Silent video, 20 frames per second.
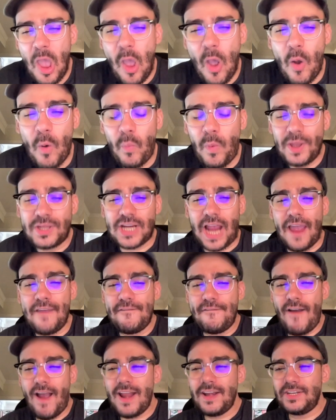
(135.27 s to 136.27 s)
which I
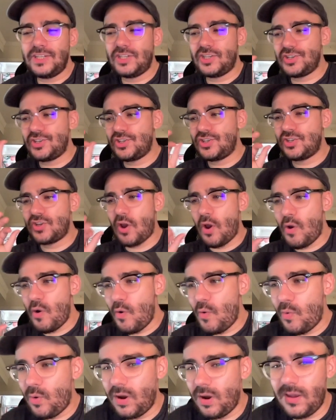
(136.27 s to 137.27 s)
find just
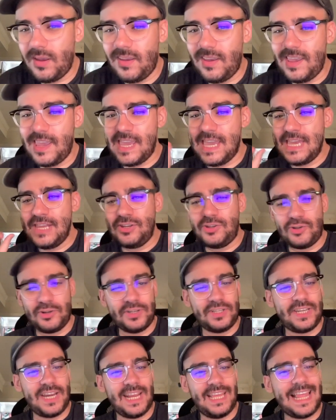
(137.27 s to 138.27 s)
so
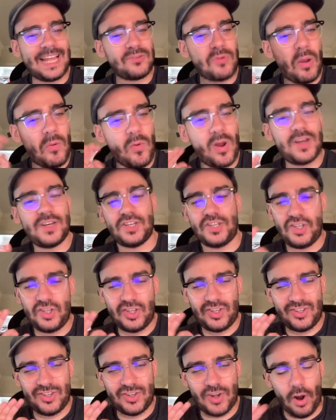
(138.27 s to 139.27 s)
interesting, and that's why I wanted to
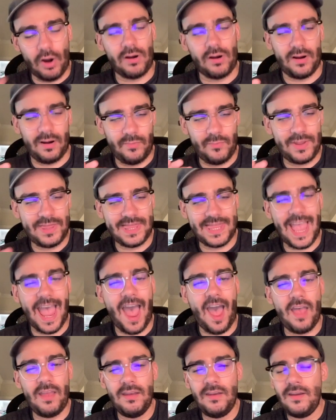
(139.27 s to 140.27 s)
start with
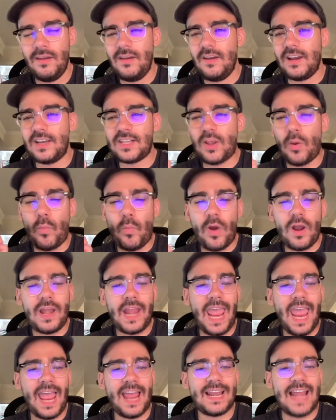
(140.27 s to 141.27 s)
that. Because on one
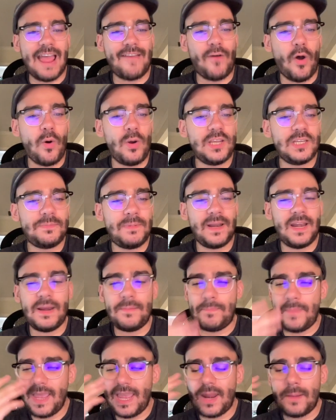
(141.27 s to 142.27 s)
hand, I've always been a
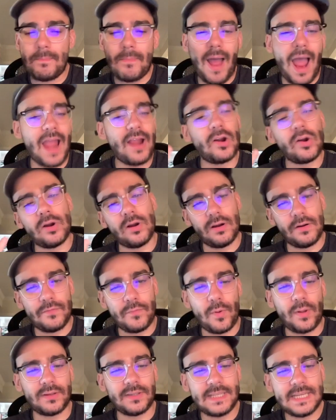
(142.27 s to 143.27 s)
big admirer of
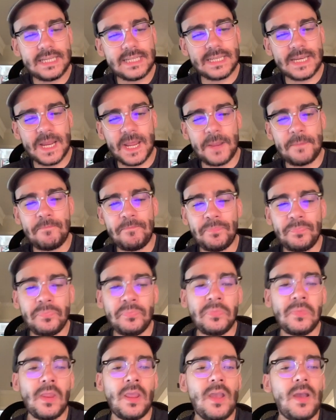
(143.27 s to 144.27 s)
Walt Disney,
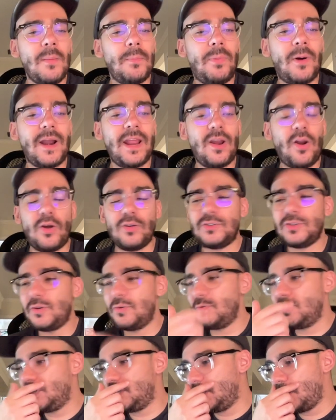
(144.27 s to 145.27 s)
but it
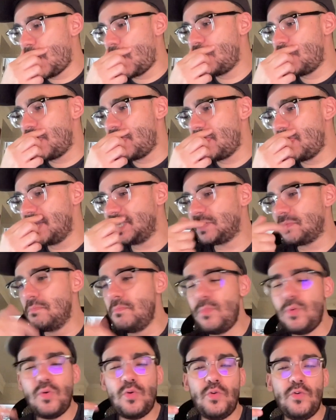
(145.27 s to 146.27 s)
also, this
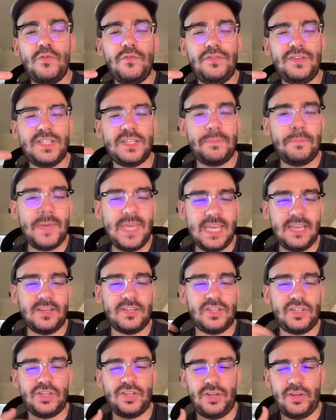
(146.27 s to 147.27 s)
move
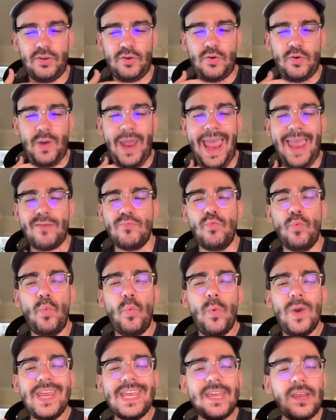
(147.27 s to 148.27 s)
speaks to a
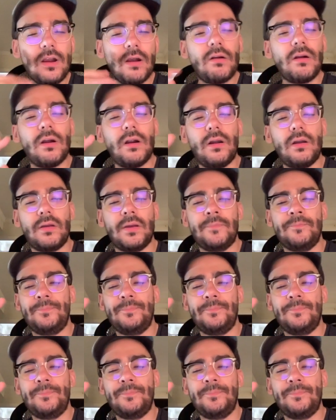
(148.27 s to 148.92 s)
weird